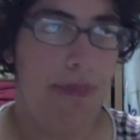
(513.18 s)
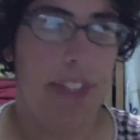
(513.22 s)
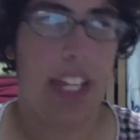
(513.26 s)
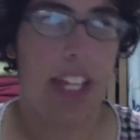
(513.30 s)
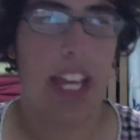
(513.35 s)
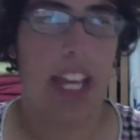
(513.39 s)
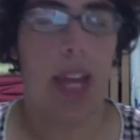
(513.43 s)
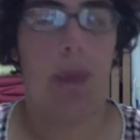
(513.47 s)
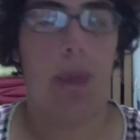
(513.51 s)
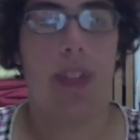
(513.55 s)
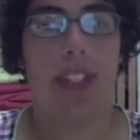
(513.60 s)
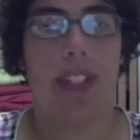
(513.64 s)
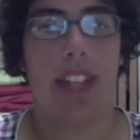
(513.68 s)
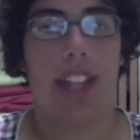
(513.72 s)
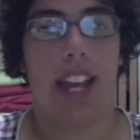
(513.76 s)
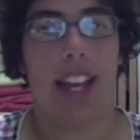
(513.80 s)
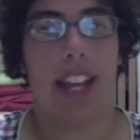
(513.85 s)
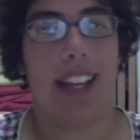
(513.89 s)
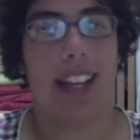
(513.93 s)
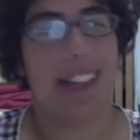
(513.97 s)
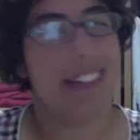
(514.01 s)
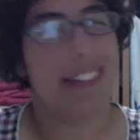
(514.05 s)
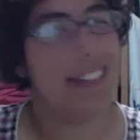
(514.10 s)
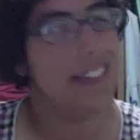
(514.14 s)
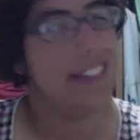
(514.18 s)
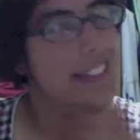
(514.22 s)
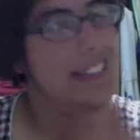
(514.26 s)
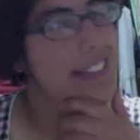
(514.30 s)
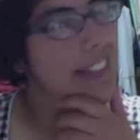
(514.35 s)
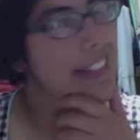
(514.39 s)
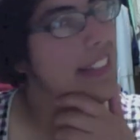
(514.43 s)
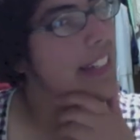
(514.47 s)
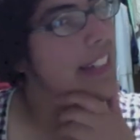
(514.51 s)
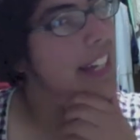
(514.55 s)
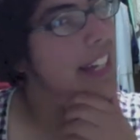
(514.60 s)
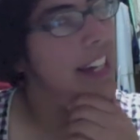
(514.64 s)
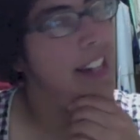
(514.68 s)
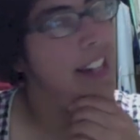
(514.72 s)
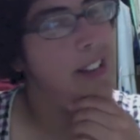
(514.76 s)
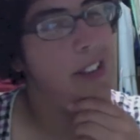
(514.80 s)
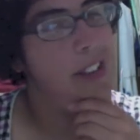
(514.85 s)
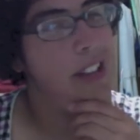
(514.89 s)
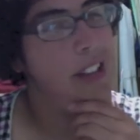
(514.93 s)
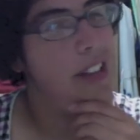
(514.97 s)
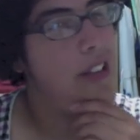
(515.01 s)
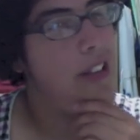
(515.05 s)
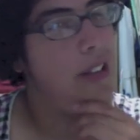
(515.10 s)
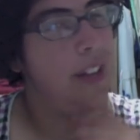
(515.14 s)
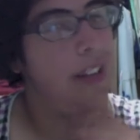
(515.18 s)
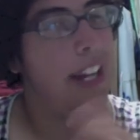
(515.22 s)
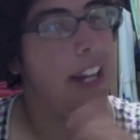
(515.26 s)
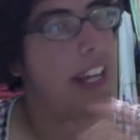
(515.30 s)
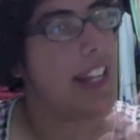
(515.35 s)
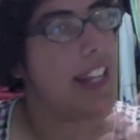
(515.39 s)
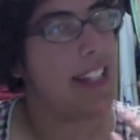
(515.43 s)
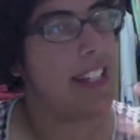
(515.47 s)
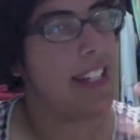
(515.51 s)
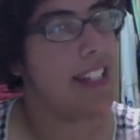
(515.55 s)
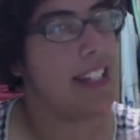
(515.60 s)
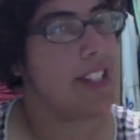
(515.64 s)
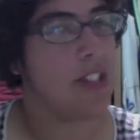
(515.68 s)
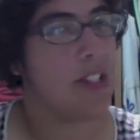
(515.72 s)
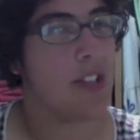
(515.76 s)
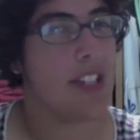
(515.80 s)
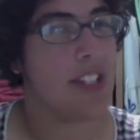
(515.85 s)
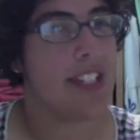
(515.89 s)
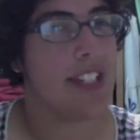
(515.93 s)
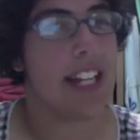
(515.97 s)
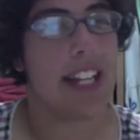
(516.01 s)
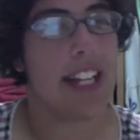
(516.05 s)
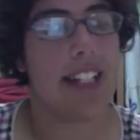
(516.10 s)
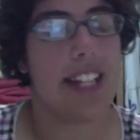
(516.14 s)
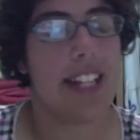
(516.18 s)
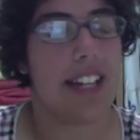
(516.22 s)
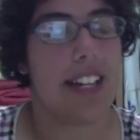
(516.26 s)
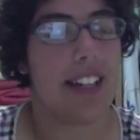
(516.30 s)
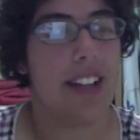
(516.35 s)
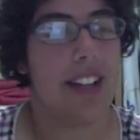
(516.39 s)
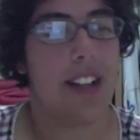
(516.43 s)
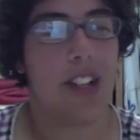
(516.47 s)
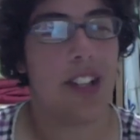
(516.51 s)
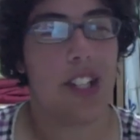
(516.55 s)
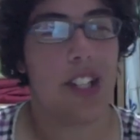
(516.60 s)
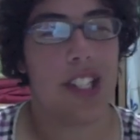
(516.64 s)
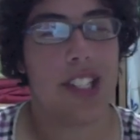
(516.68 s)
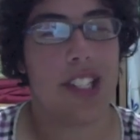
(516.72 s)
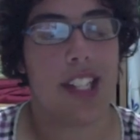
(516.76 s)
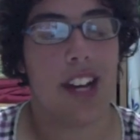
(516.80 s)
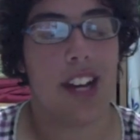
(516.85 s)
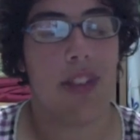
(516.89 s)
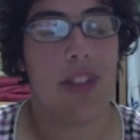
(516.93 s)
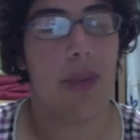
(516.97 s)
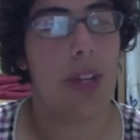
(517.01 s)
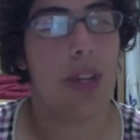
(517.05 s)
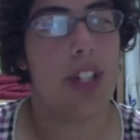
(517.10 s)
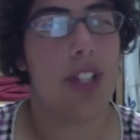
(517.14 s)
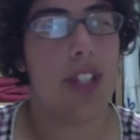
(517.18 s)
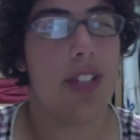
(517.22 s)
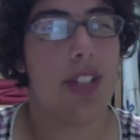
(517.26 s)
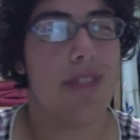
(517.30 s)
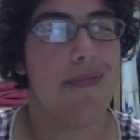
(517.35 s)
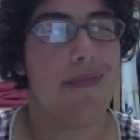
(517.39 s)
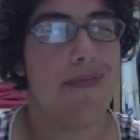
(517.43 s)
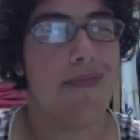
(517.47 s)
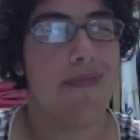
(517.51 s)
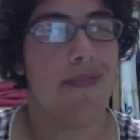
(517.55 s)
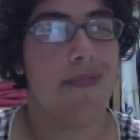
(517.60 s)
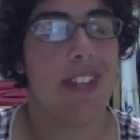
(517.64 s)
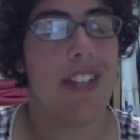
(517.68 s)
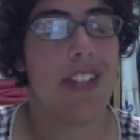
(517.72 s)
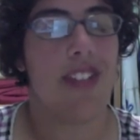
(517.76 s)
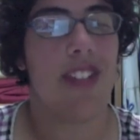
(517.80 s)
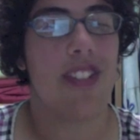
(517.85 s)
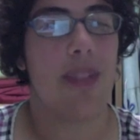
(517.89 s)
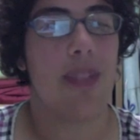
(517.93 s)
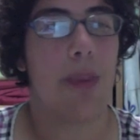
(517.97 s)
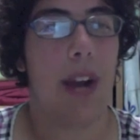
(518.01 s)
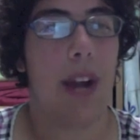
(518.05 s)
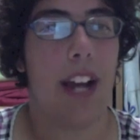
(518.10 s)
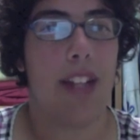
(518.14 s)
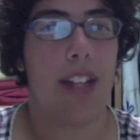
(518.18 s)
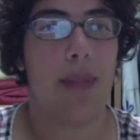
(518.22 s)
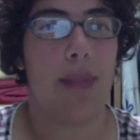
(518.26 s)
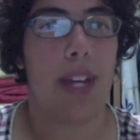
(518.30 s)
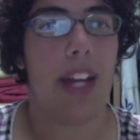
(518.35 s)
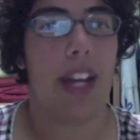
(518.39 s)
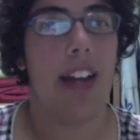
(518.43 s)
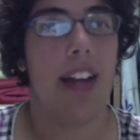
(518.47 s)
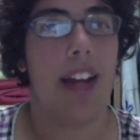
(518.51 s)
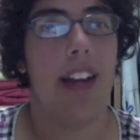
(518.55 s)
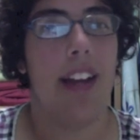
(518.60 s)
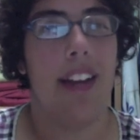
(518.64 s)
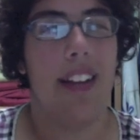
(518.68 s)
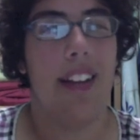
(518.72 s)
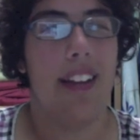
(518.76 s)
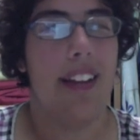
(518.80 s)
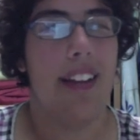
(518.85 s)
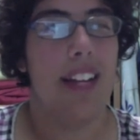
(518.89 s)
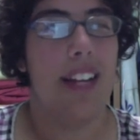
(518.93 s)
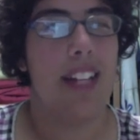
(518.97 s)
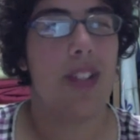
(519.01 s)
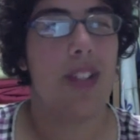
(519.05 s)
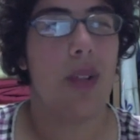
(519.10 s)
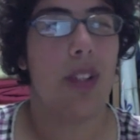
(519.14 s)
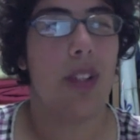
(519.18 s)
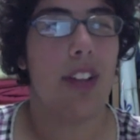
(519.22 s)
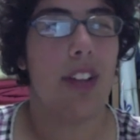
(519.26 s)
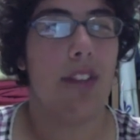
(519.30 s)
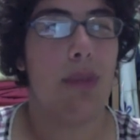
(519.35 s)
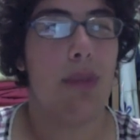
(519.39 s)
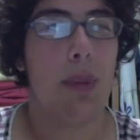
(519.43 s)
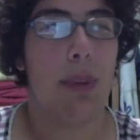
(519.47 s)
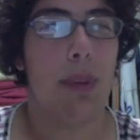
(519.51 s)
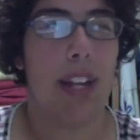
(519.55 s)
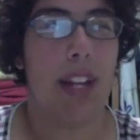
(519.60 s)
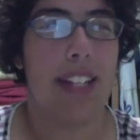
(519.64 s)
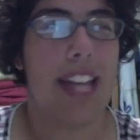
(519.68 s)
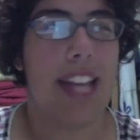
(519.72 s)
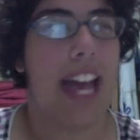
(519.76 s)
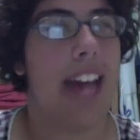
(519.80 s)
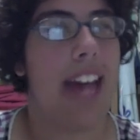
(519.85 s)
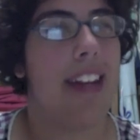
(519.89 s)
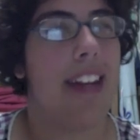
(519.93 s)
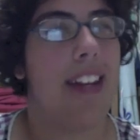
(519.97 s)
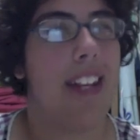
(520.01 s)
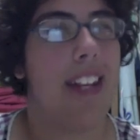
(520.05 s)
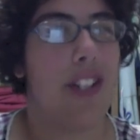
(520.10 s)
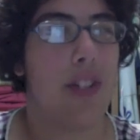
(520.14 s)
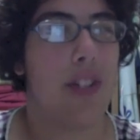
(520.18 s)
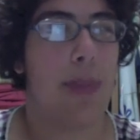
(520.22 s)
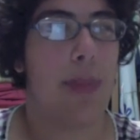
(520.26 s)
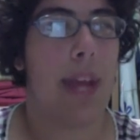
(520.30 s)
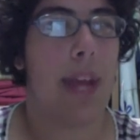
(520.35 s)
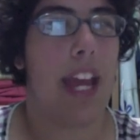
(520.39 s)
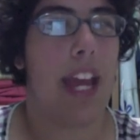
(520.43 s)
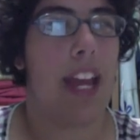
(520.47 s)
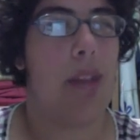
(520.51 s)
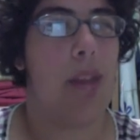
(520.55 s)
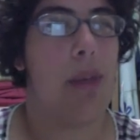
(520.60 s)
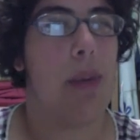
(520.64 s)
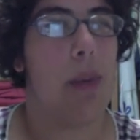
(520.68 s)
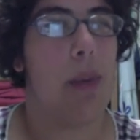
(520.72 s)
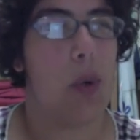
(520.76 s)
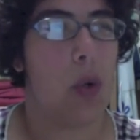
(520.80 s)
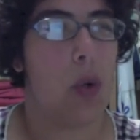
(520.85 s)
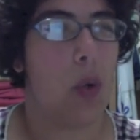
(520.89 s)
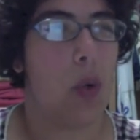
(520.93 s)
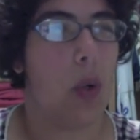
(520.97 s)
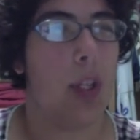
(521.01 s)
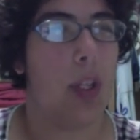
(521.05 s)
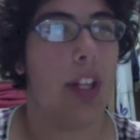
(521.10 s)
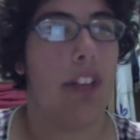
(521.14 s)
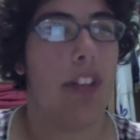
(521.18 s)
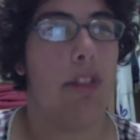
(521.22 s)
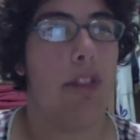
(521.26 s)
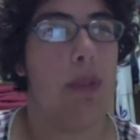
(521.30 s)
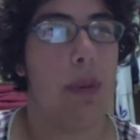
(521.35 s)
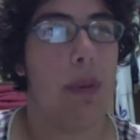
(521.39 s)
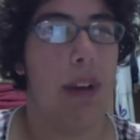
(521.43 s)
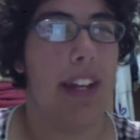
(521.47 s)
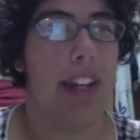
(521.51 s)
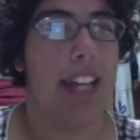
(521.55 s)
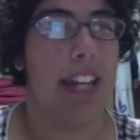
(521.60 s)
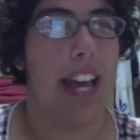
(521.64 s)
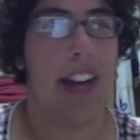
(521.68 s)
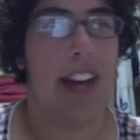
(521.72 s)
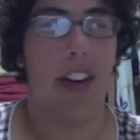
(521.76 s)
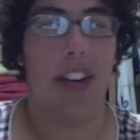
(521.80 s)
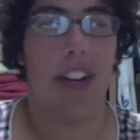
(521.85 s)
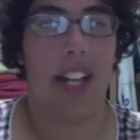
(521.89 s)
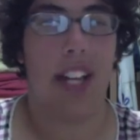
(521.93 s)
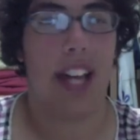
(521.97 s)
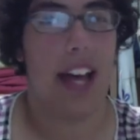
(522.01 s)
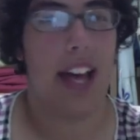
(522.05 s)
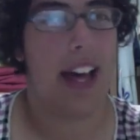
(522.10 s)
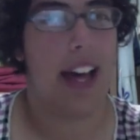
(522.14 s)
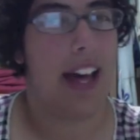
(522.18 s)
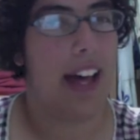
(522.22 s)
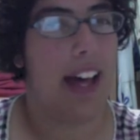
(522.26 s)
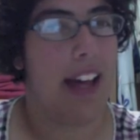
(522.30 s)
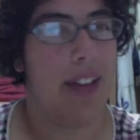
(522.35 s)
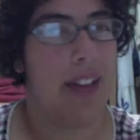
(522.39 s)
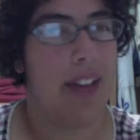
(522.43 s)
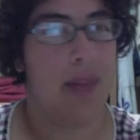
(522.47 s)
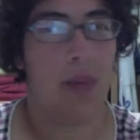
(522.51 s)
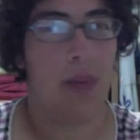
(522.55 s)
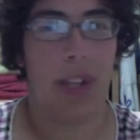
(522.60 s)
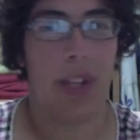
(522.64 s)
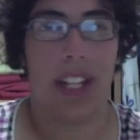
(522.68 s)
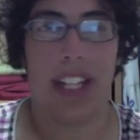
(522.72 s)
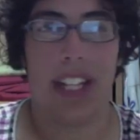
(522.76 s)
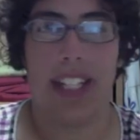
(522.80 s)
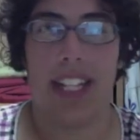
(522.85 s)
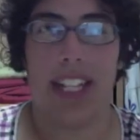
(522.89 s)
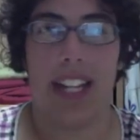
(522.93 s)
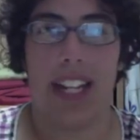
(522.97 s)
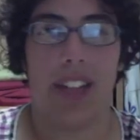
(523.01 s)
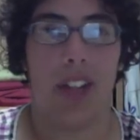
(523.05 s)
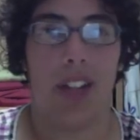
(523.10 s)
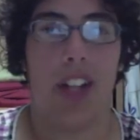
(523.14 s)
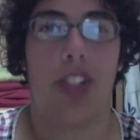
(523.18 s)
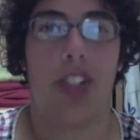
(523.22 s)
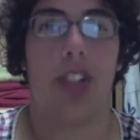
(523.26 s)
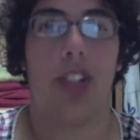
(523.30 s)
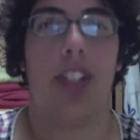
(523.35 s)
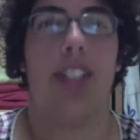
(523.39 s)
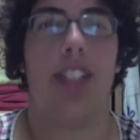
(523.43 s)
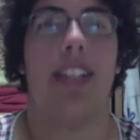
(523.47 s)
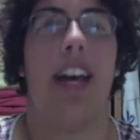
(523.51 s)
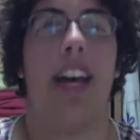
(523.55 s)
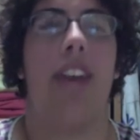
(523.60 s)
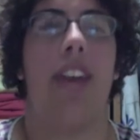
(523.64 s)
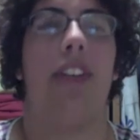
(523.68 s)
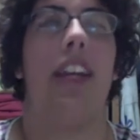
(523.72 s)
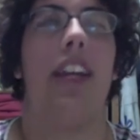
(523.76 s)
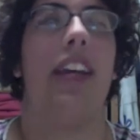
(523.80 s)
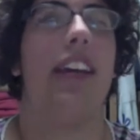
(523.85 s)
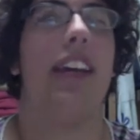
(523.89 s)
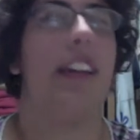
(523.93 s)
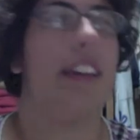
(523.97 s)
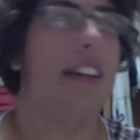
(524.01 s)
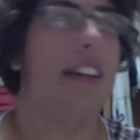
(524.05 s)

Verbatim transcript: He was like, mm, I don't know. I guess he doesn't trust that technology stuff, which doesn't surprise me he's old enough to be my dad, and in Japan, people who are old enough to be my dad are not really technologically savvy.